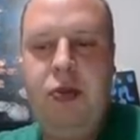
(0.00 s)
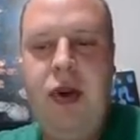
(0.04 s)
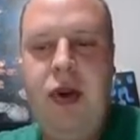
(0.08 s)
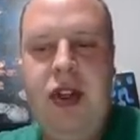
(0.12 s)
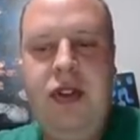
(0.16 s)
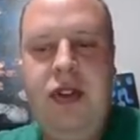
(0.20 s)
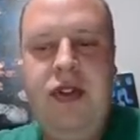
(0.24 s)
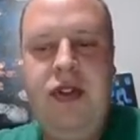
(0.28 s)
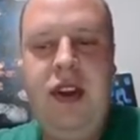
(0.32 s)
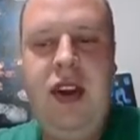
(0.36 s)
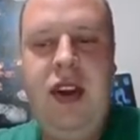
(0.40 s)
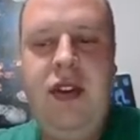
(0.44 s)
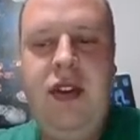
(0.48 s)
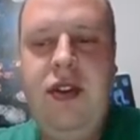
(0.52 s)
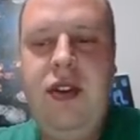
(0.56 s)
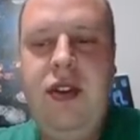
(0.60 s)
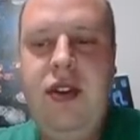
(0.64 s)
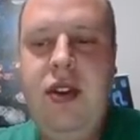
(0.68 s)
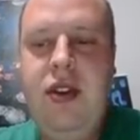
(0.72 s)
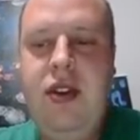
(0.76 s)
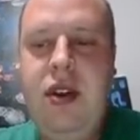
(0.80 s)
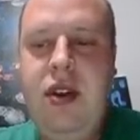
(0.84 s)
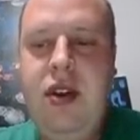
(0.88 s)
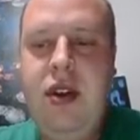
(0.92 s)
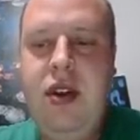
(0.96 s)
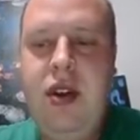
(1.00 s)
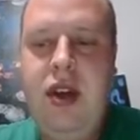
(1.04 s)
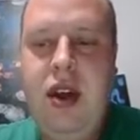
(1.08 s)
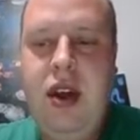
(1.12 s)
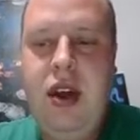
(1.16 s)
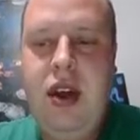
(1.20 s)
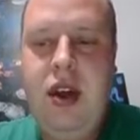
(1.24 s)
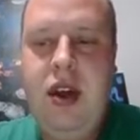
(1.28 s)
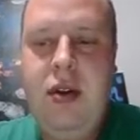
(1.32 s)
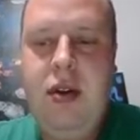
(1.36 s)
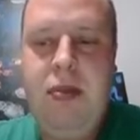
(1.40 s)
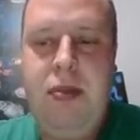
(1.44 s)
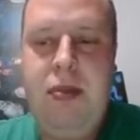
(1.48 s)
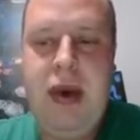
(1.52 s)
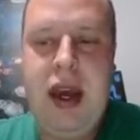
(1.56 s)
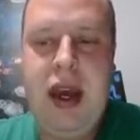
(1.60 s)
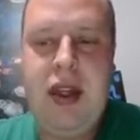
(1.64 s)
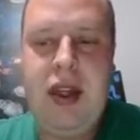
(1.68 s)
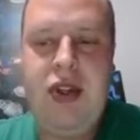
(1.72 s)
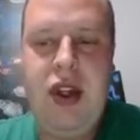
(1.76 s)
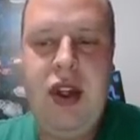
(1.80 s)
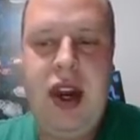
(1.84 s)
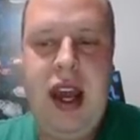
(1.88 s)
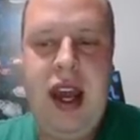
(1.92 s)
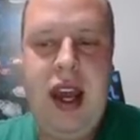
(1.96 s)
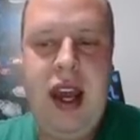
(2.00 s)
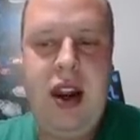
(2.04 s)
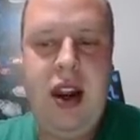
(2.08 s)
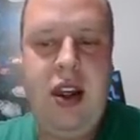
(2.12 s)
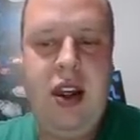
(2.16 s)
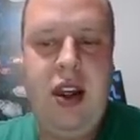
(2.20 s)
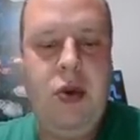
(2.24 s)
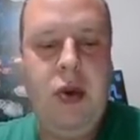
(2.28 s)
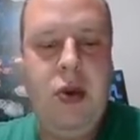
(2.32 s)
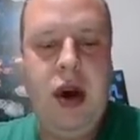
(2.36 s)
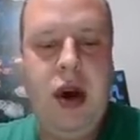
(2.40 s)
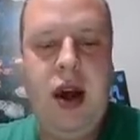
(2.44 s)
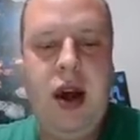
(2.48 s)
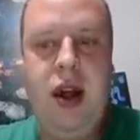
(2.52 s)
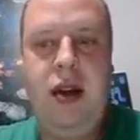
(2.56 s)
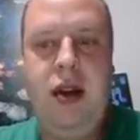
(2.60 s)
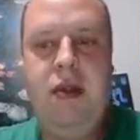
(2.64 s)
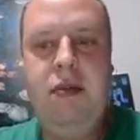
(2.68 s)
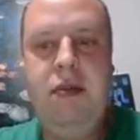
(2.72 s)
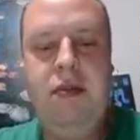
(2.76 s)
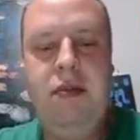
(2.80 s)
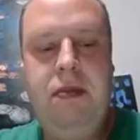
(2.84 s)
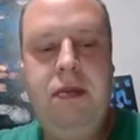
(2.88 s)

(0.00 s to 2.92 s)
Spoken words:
parentheses, pick the data you want.